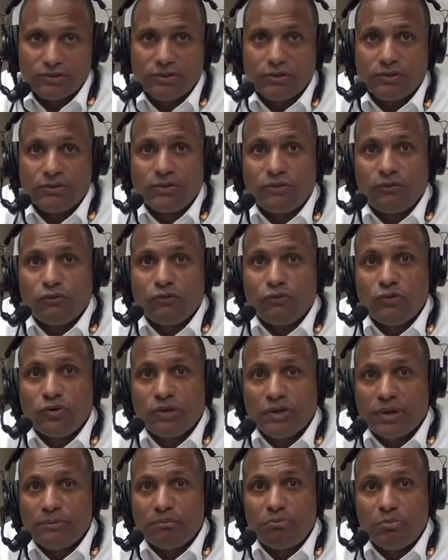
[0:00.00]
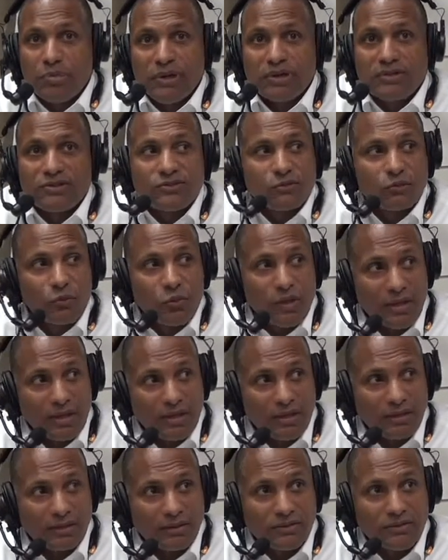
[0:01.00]
So those are really big
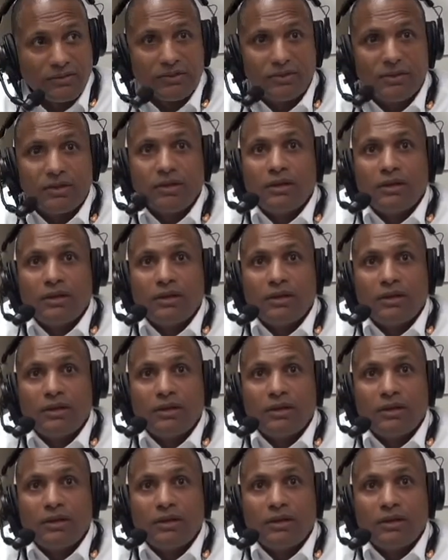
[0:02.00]
swings